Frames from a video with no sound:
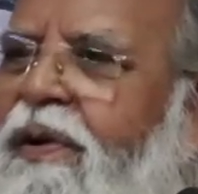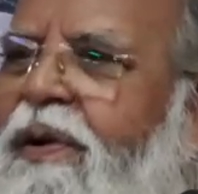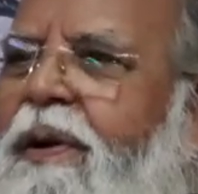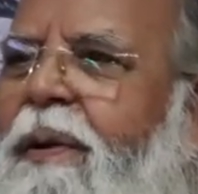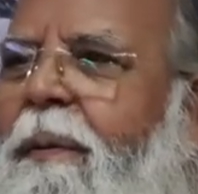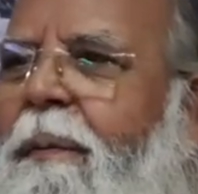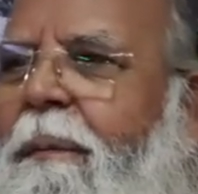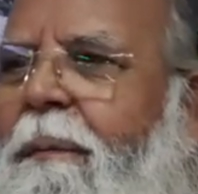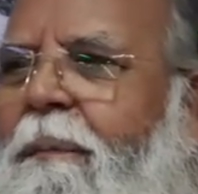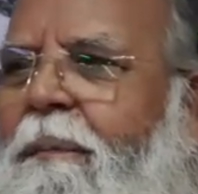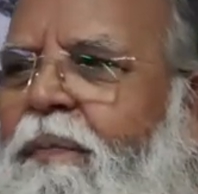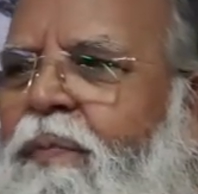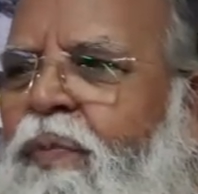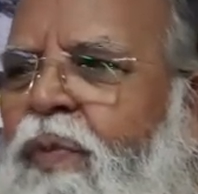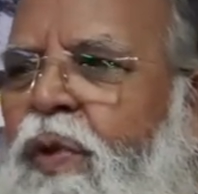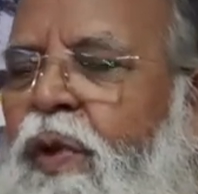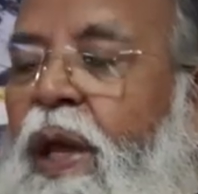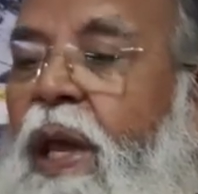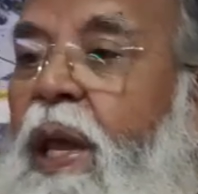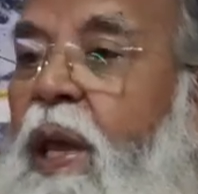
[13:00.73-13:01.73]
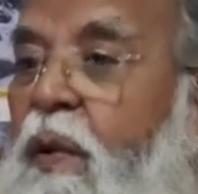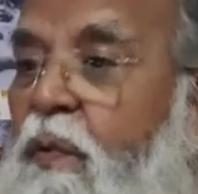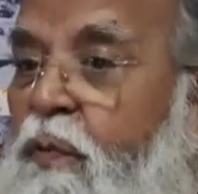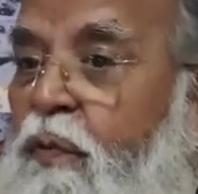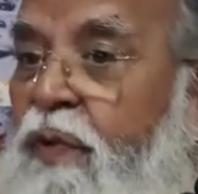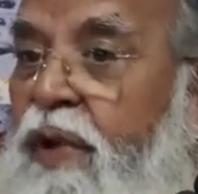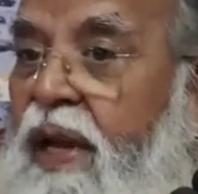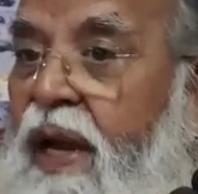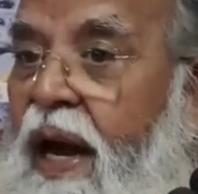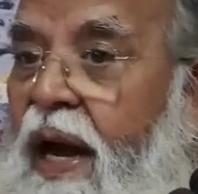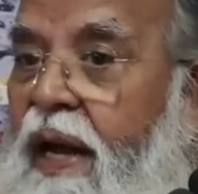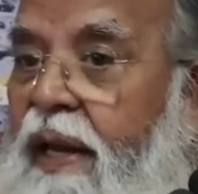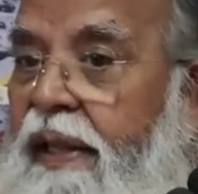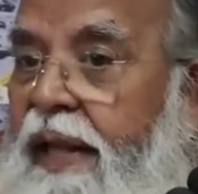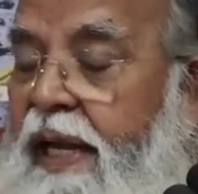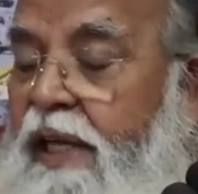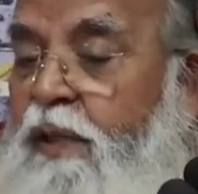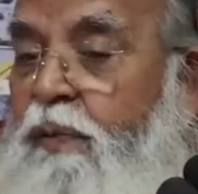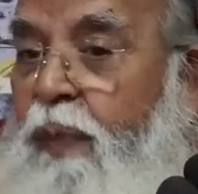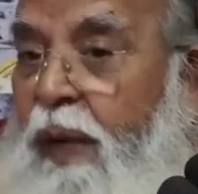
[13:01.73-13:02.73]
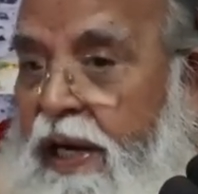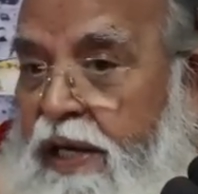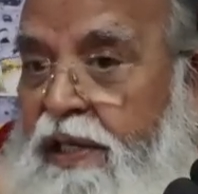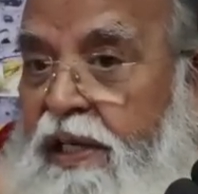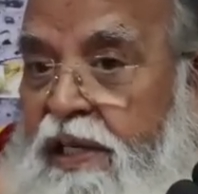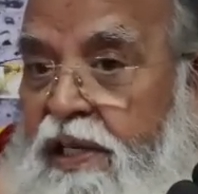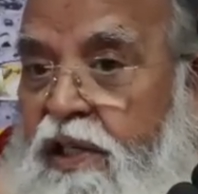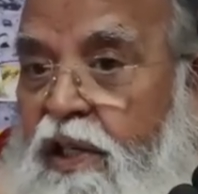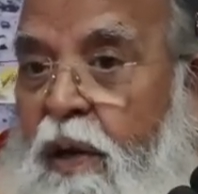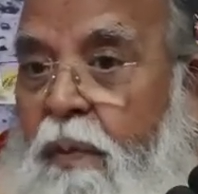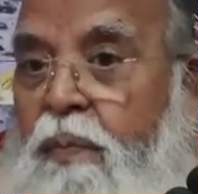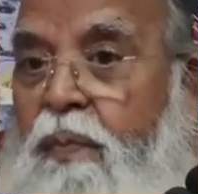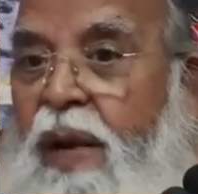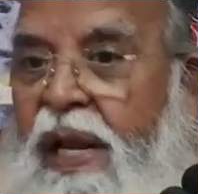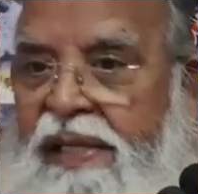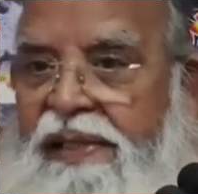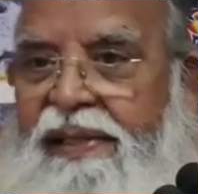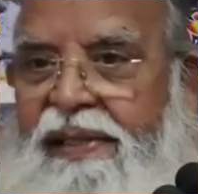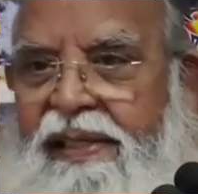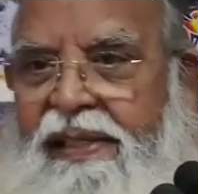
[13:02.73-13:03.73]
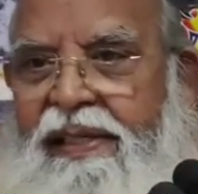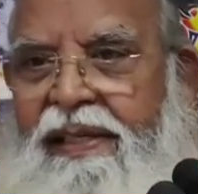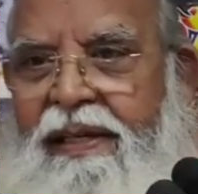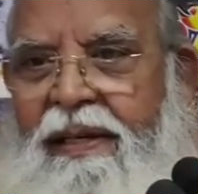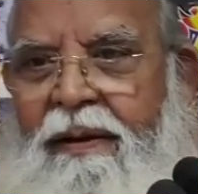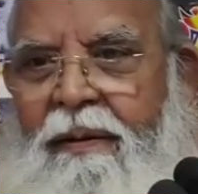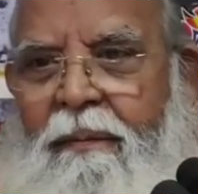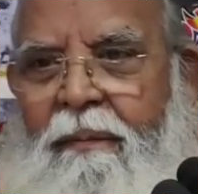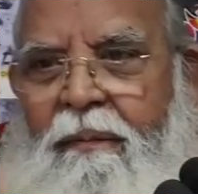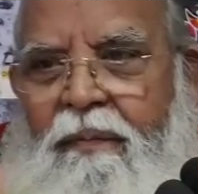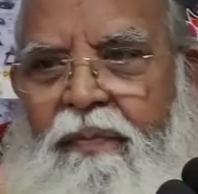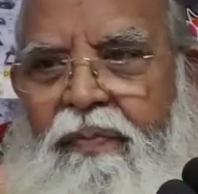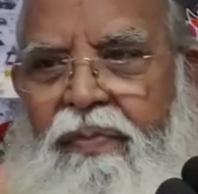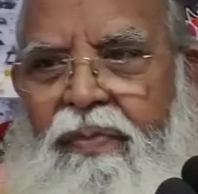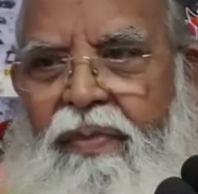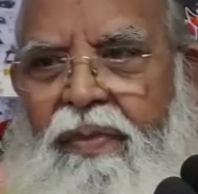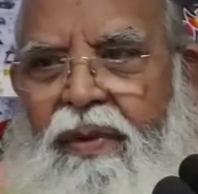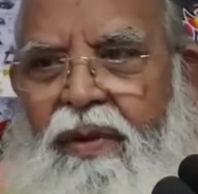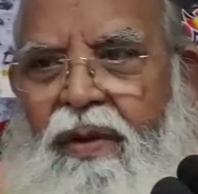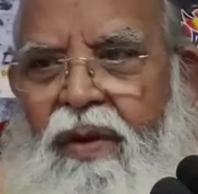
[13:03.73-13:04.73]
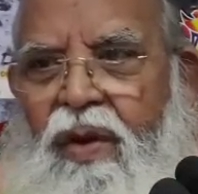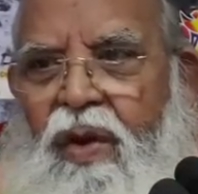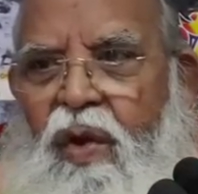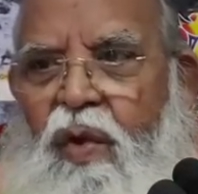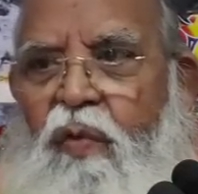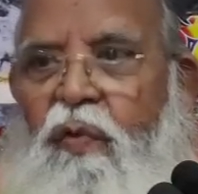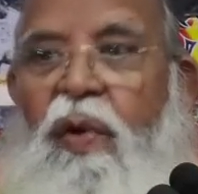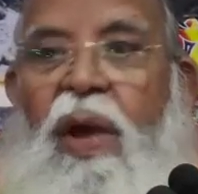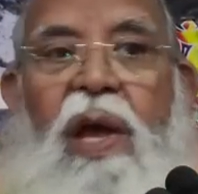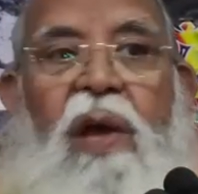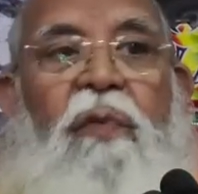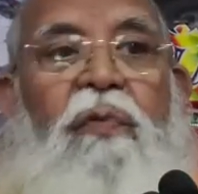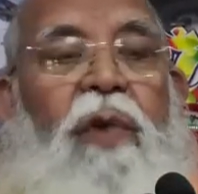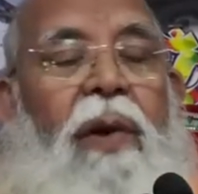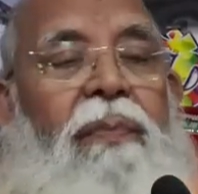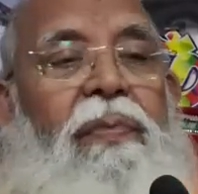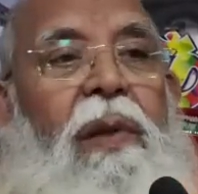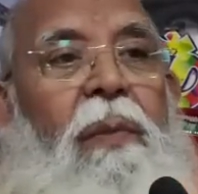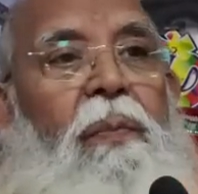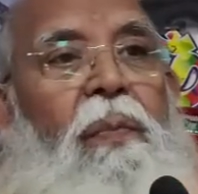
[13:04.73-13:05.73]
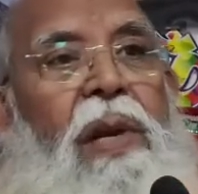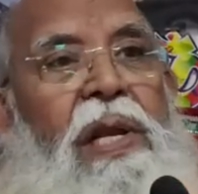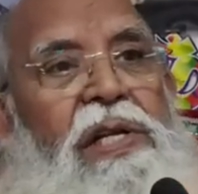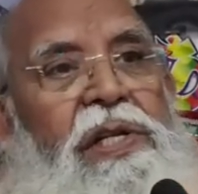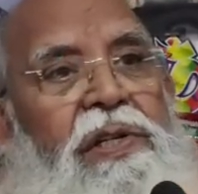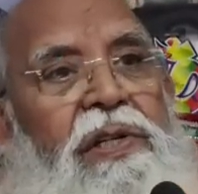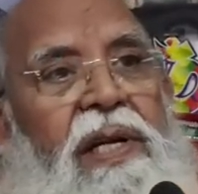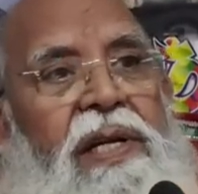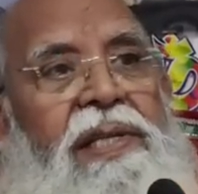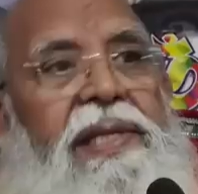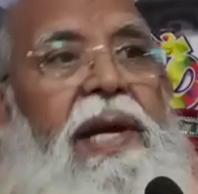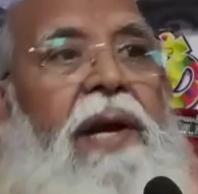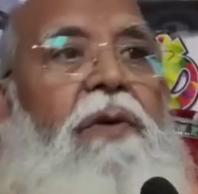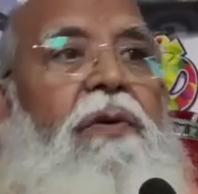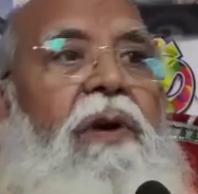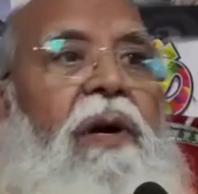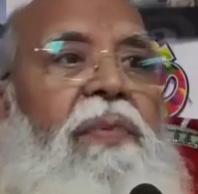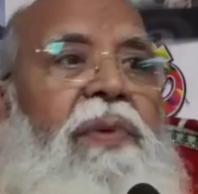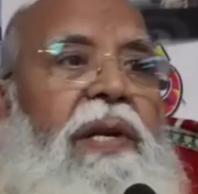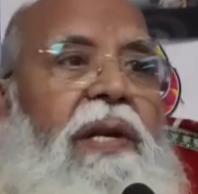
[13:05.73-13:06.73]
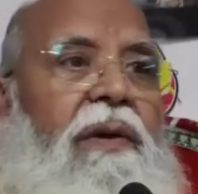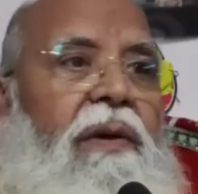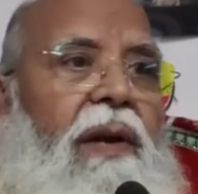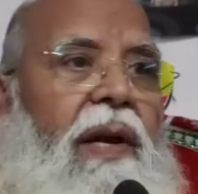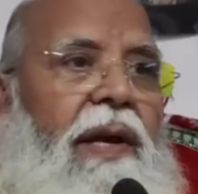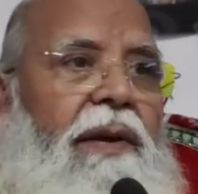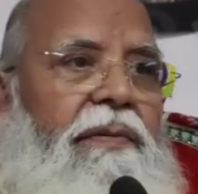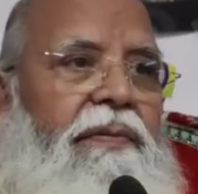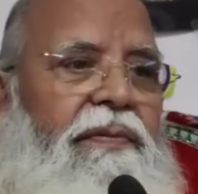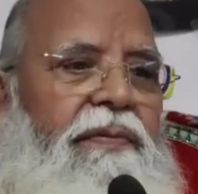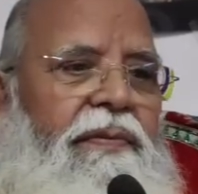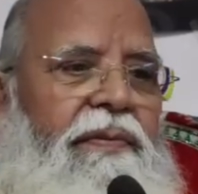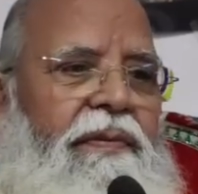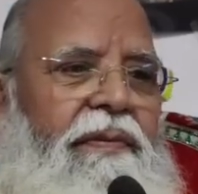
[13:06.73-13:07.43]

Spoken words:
not? So if we are the expressions of bliss, where from the blisters have come in our life?